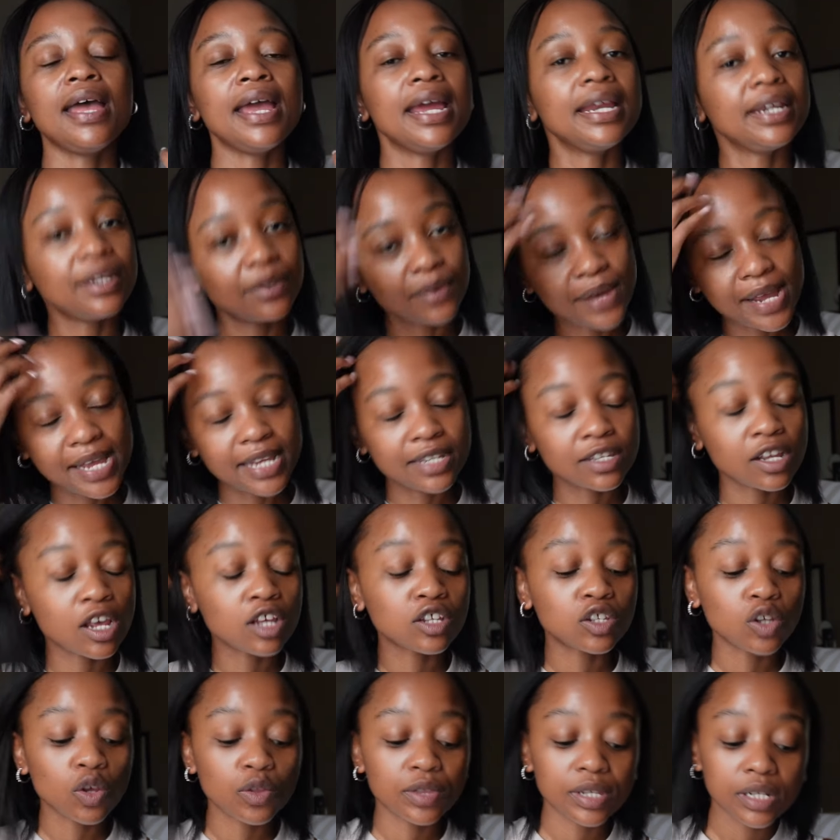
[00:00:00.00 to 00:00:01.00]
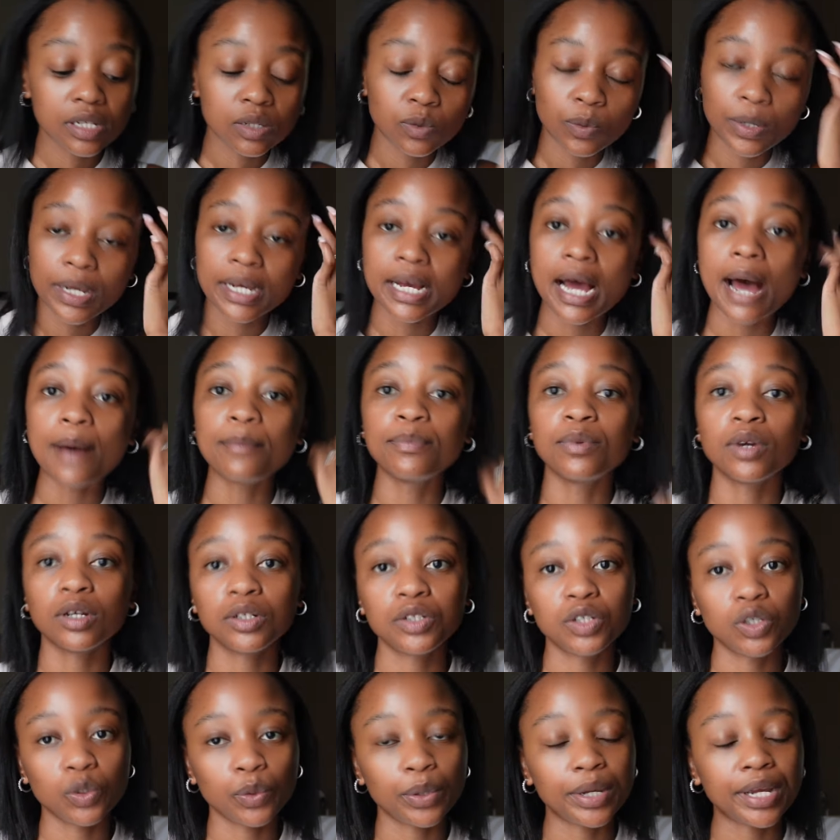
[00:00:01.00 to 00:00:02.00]
Anyways, so this week I'm
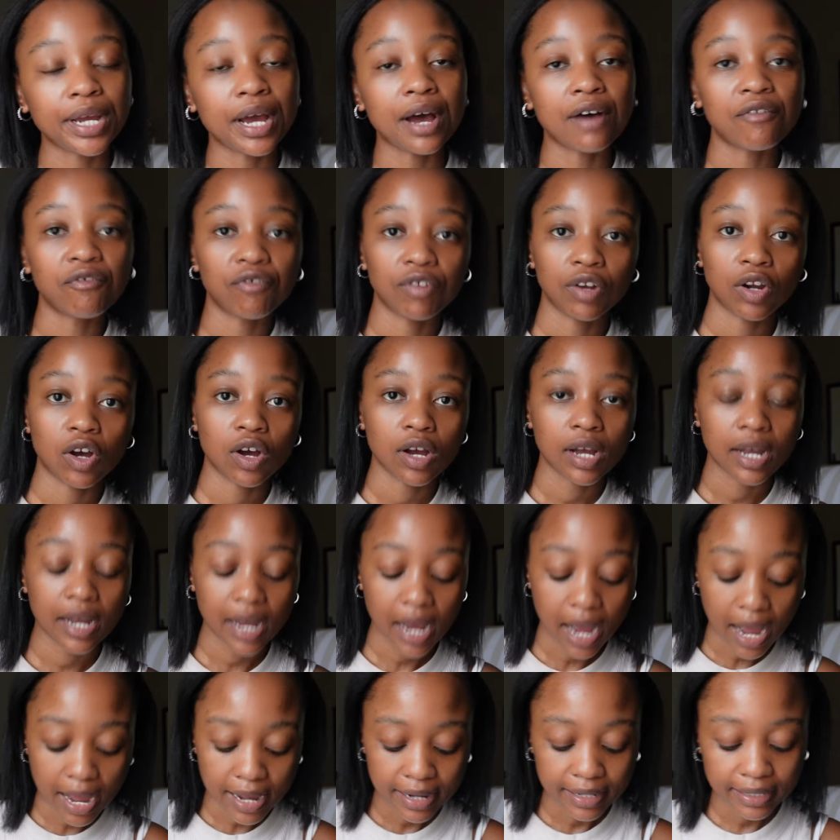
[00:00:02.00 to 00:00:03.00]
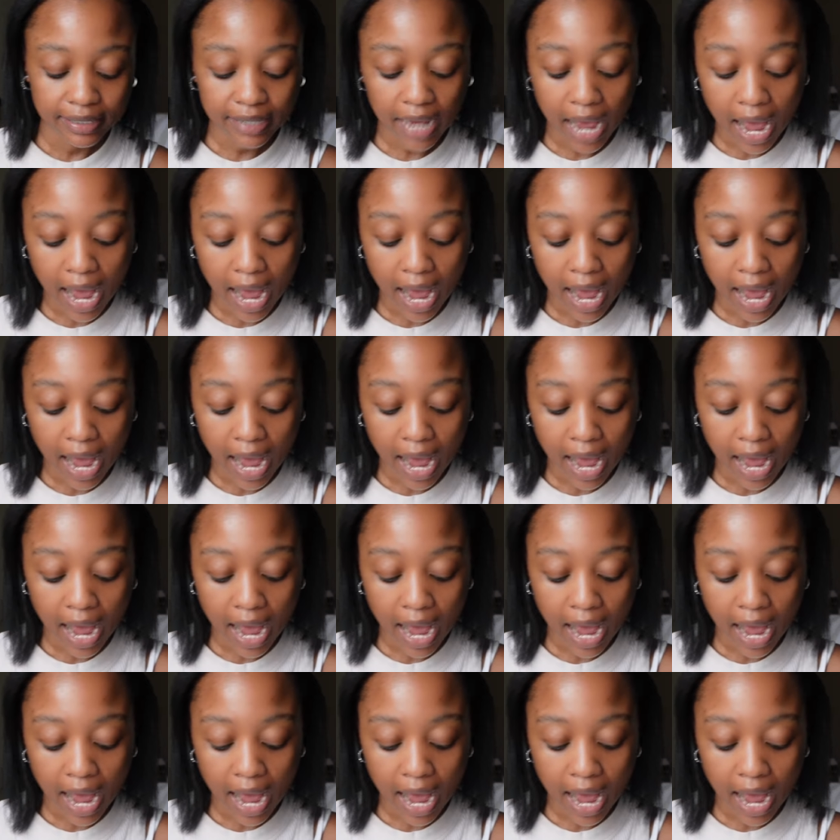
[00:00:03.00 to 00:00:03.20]
not doing a vlog, guys.